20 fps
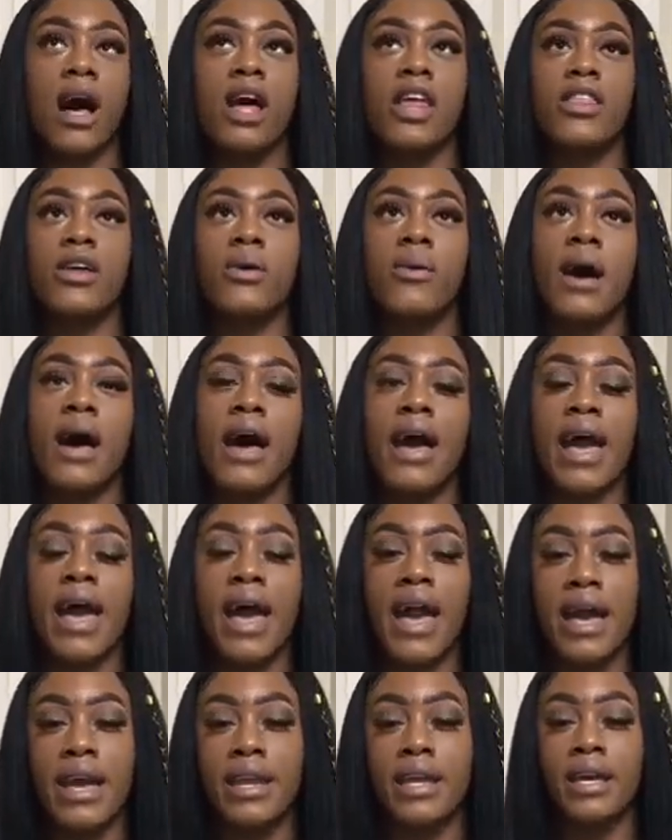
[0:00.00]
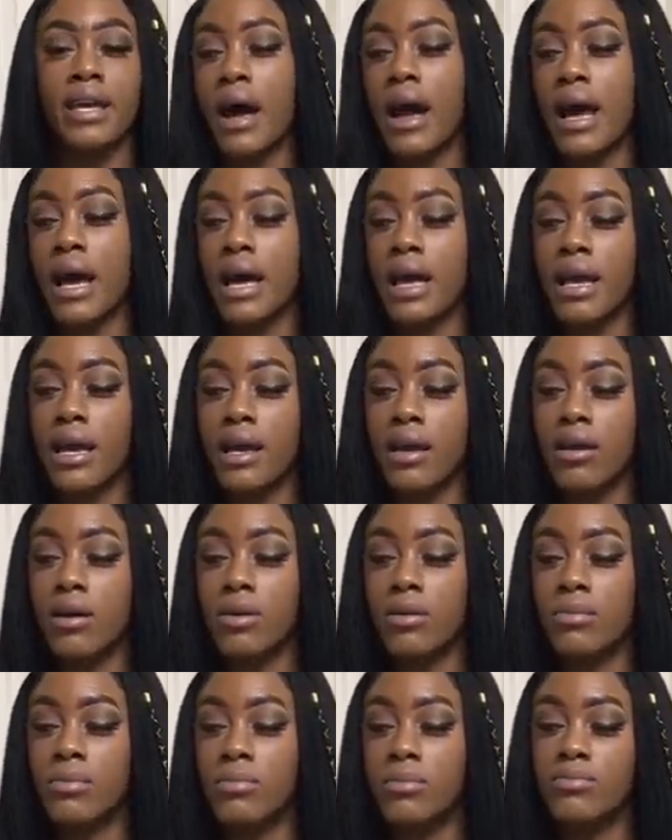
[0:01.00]
Although I had it, I
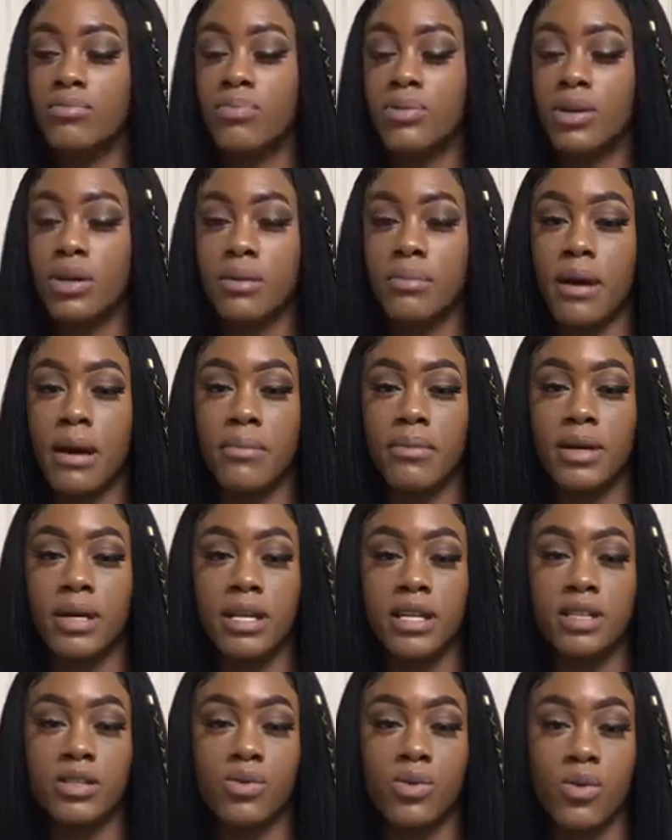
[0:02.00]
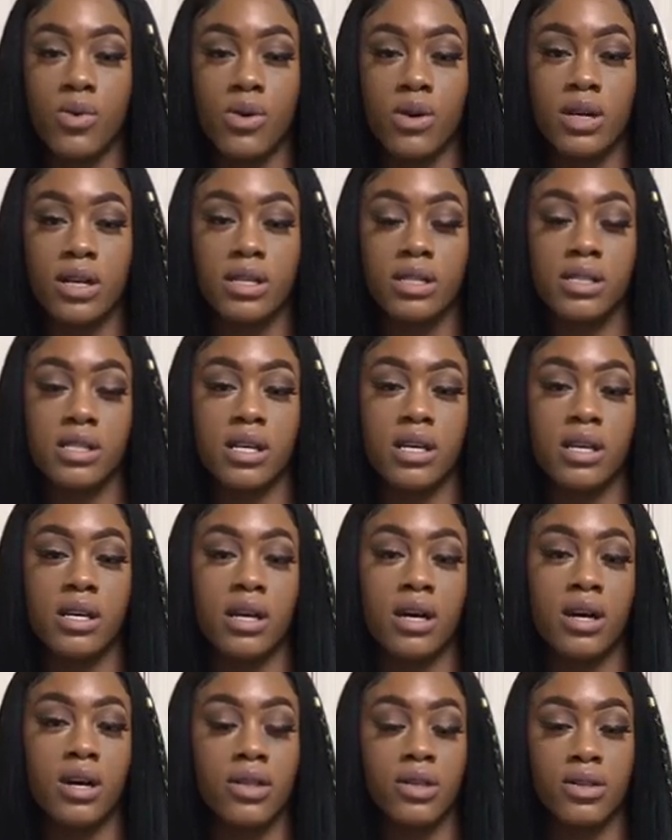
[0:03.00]
am putting my money towards
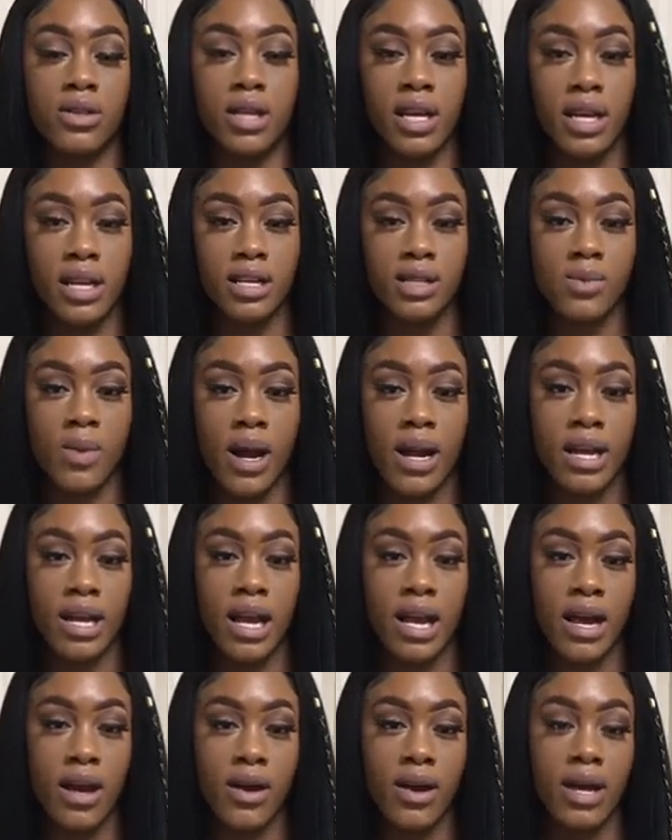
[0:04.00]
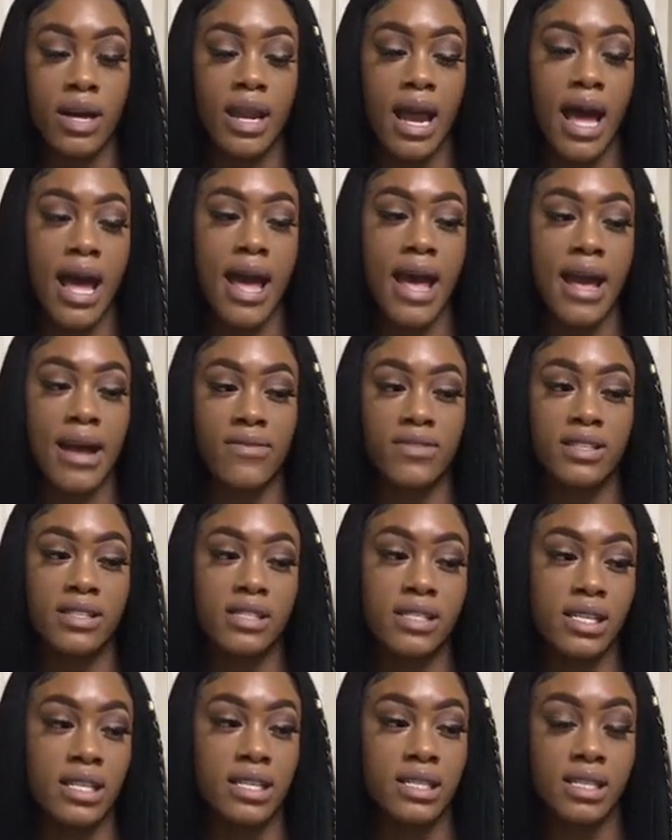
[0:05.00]
other things right now, and I have to
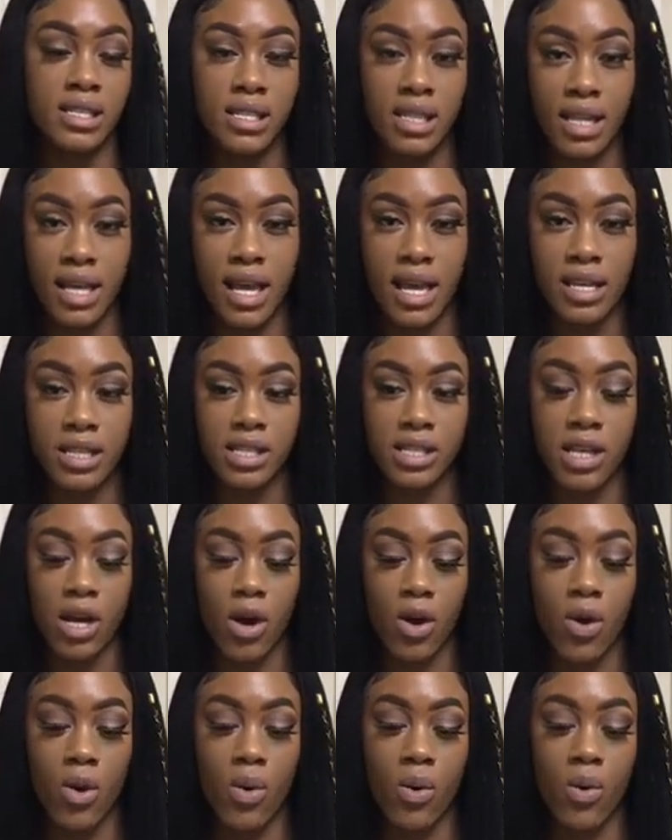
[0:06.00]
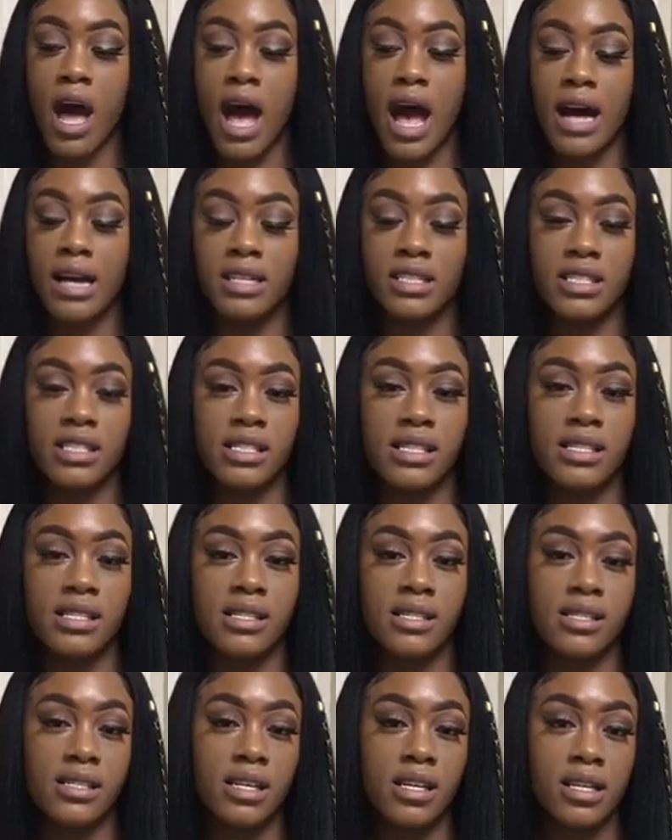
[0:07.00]
stick to that. So I
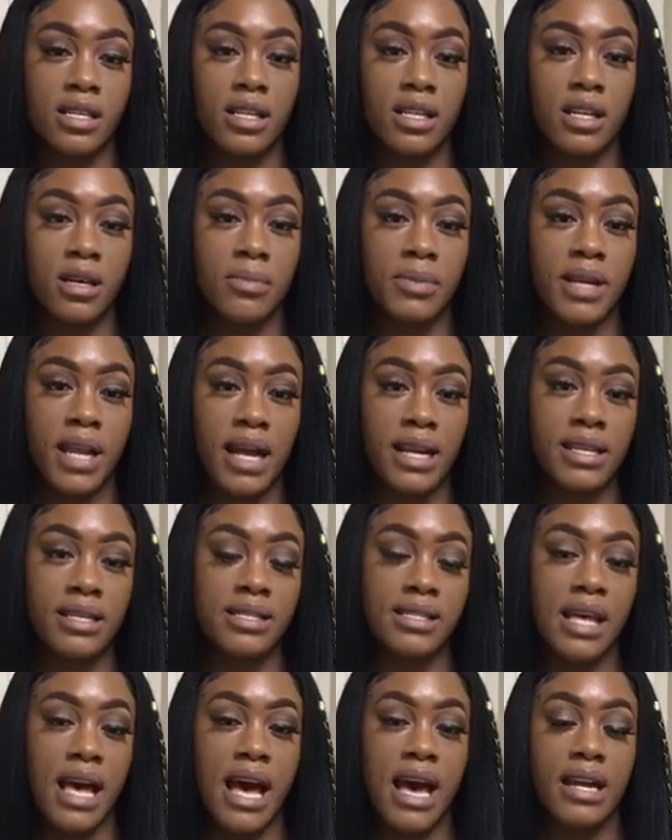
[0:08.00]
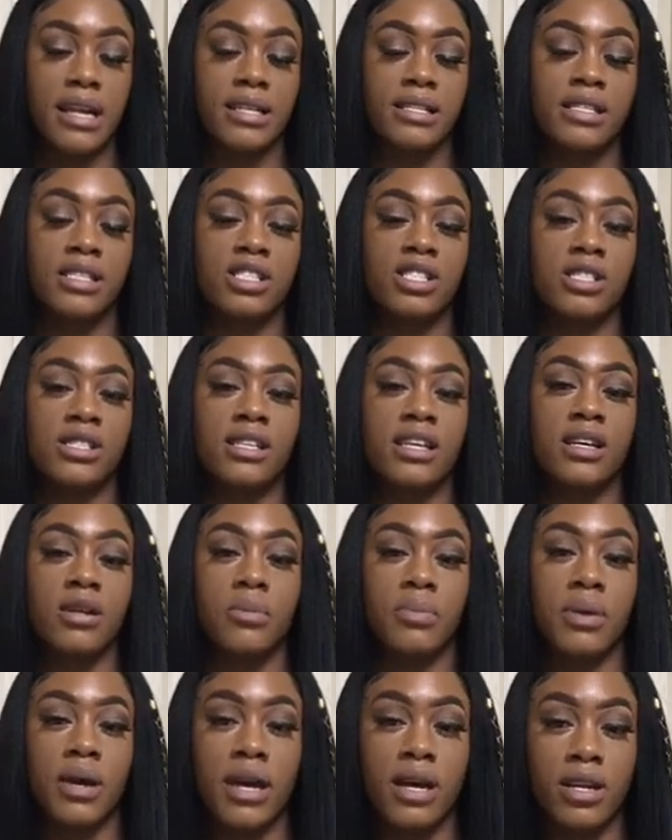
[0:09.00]
just sucked it up and I decided to just
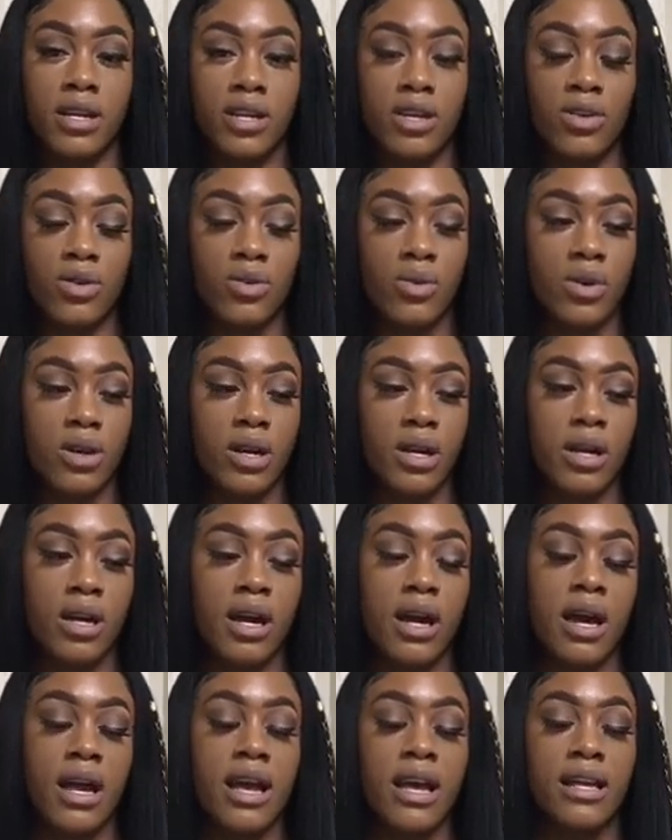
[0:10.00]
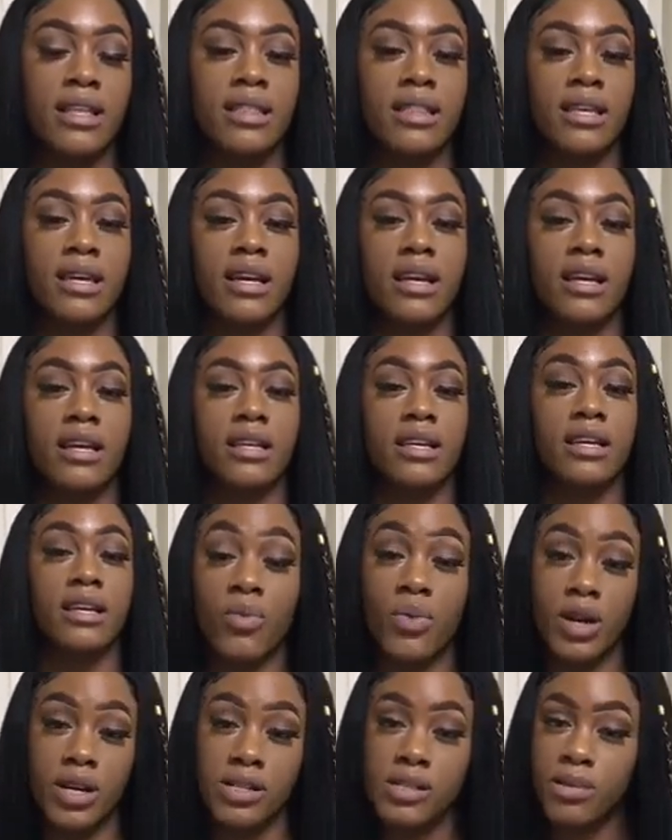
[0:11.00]
get a pedicure and then
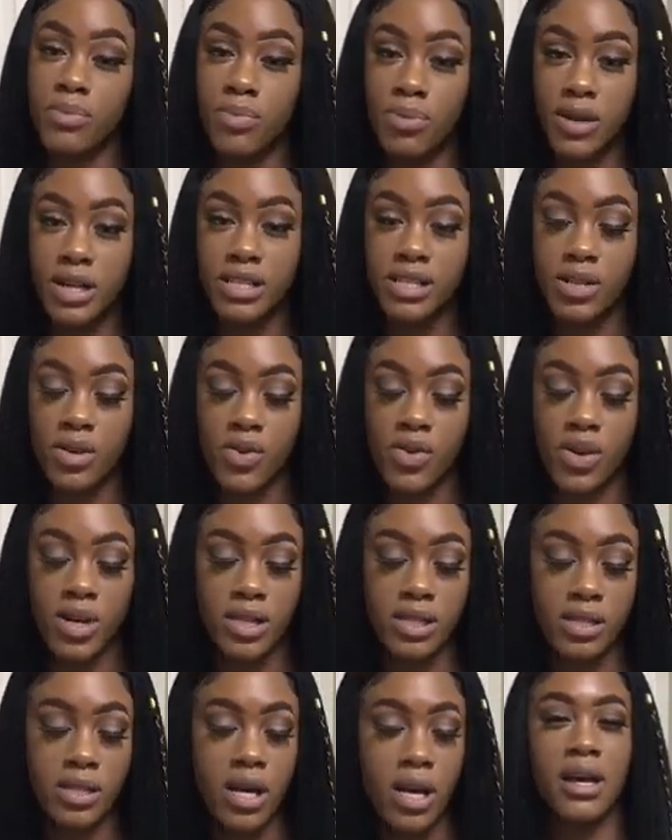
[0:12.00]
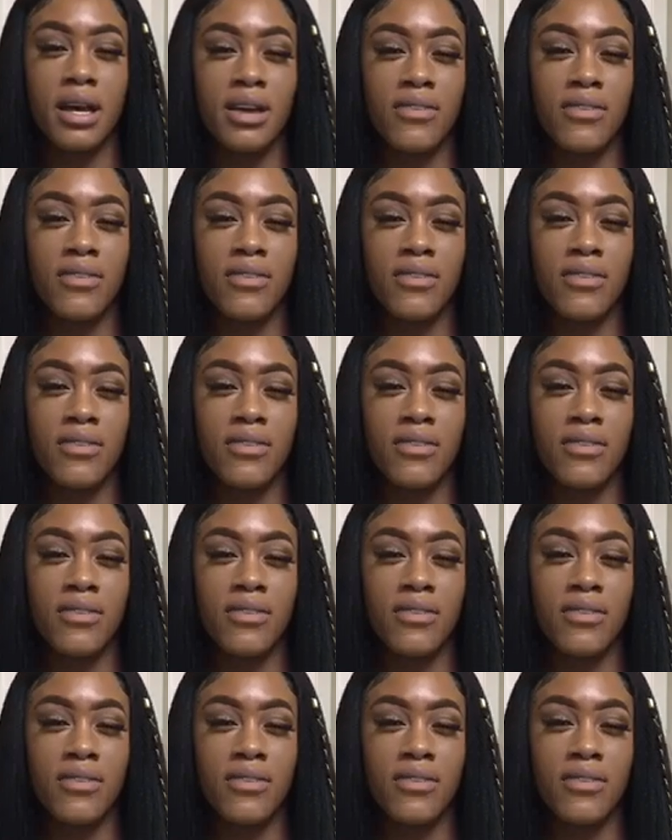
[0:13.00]
wear some press-ons.